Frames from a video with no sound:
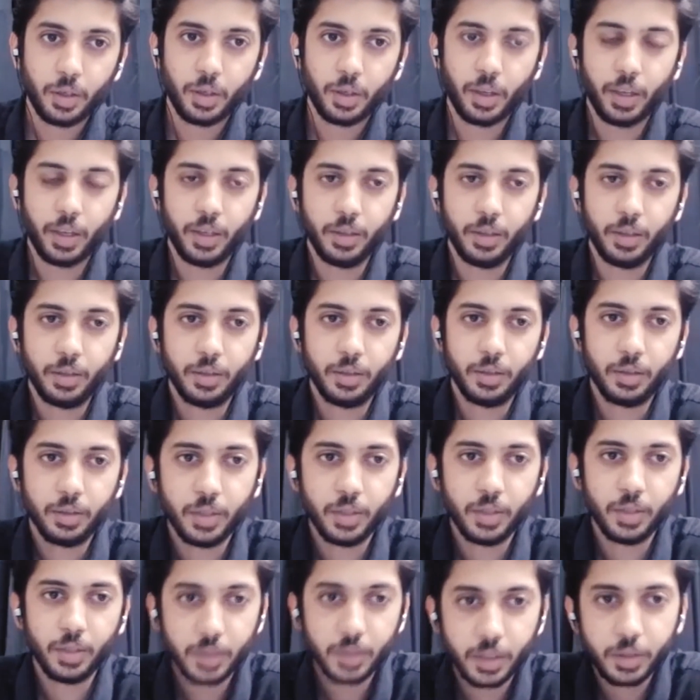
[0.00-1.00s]
And
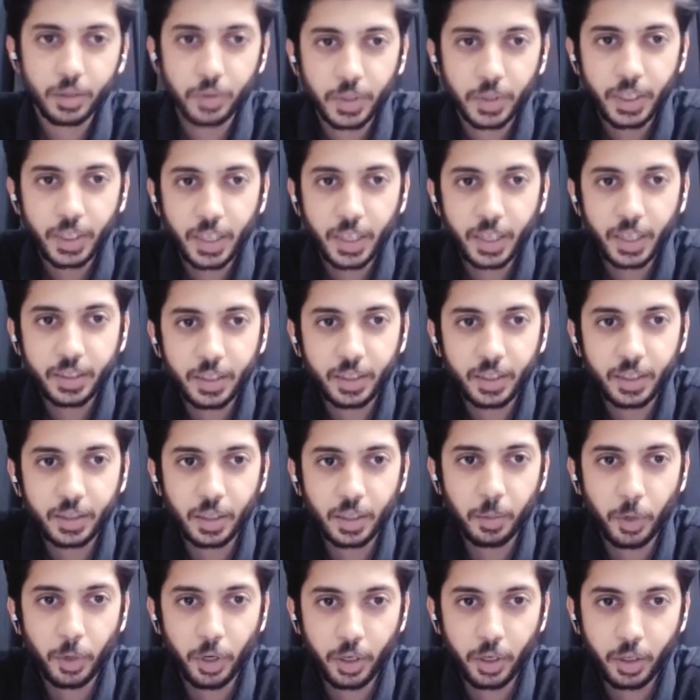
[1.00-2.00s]
this is where I think
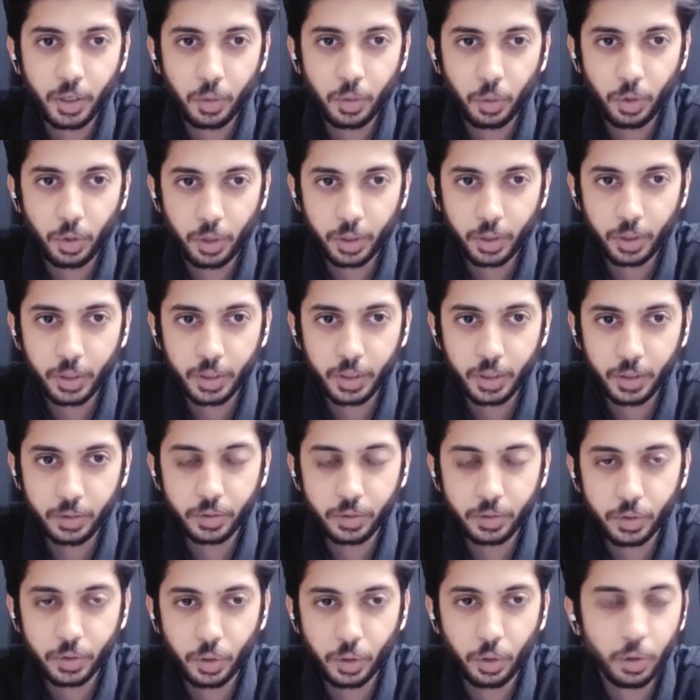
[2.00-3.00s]
the modern war is.
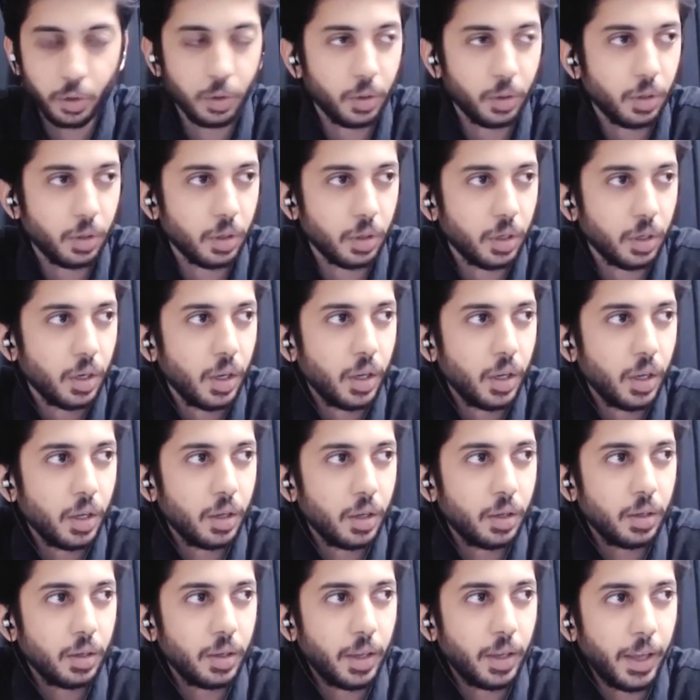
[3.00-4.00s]
So
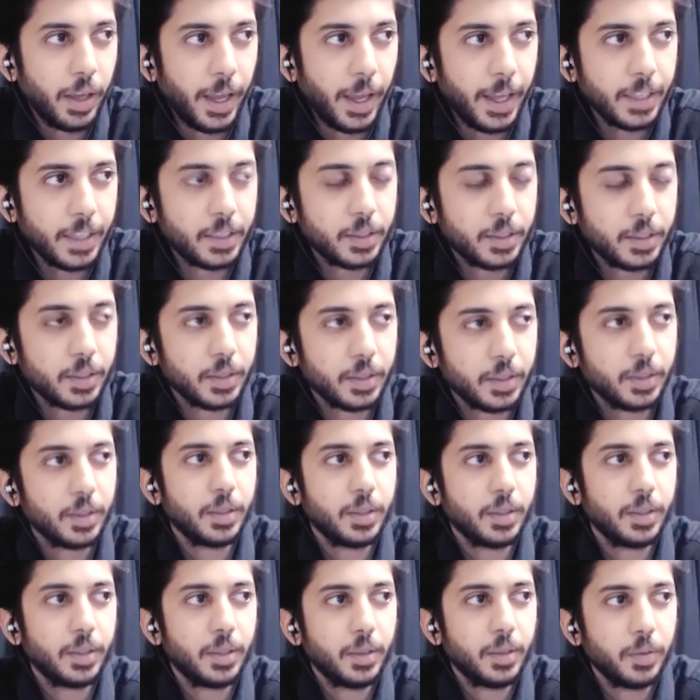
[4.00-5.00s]
as
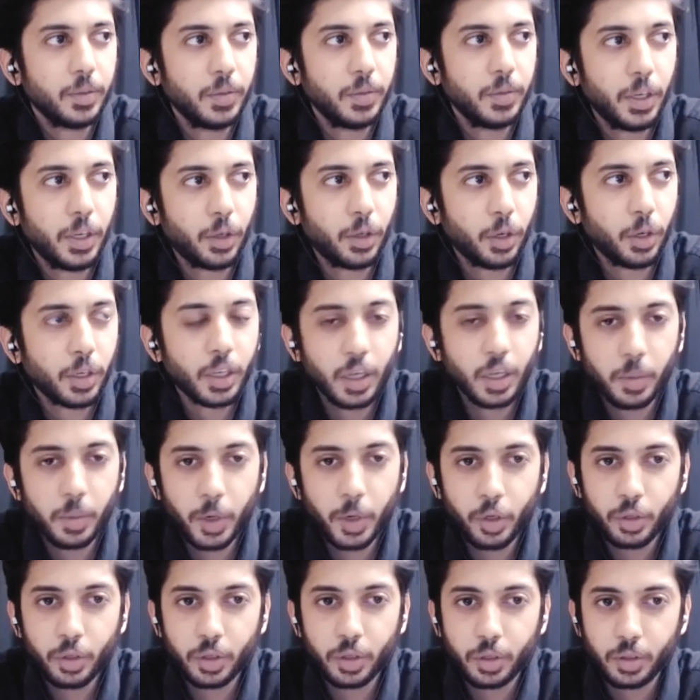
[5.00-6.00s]
we are talking
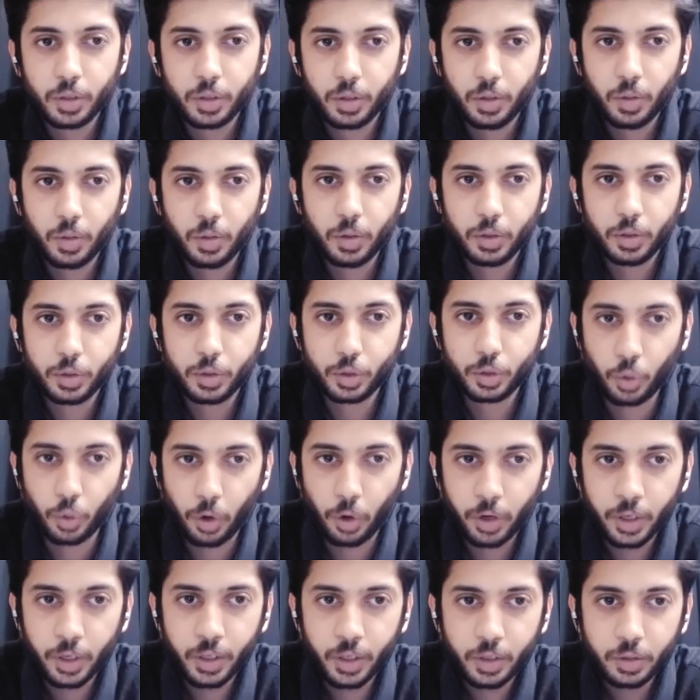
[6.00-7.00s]
about
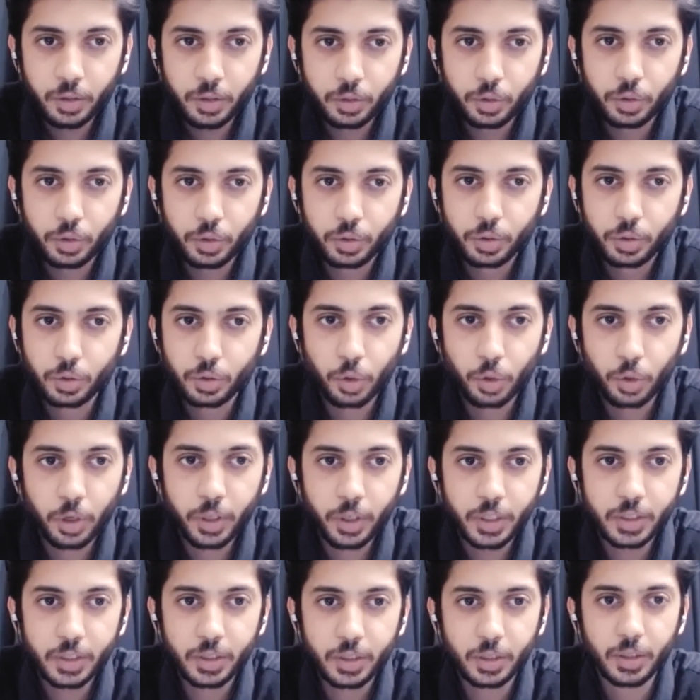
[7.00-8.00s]
sword, so
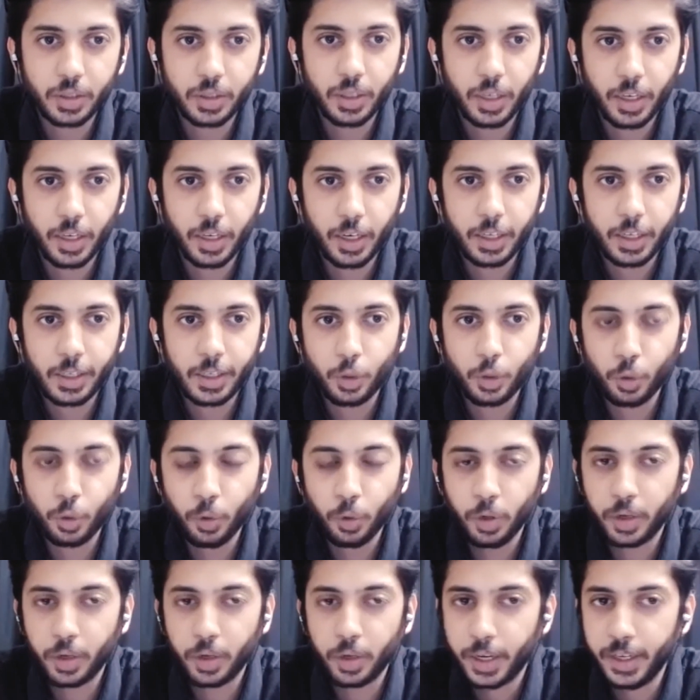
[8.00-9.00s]
sword is a
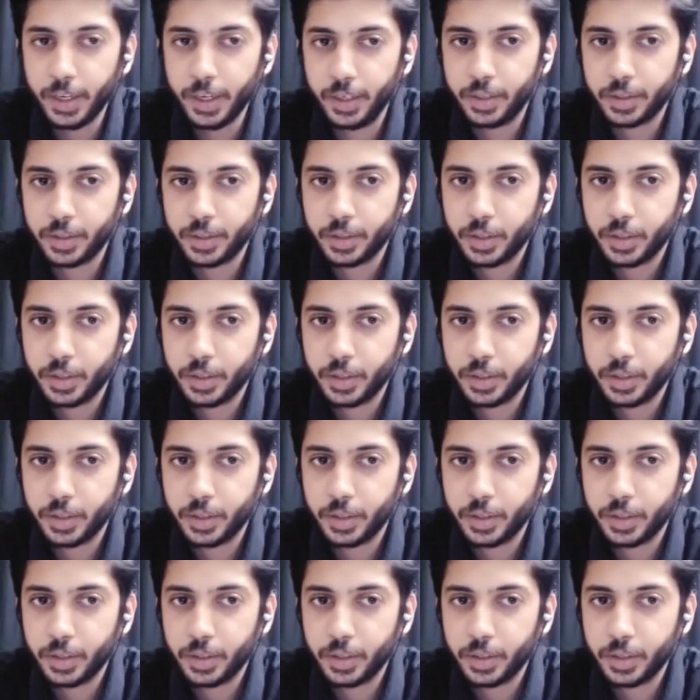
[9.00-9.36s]
tool, right?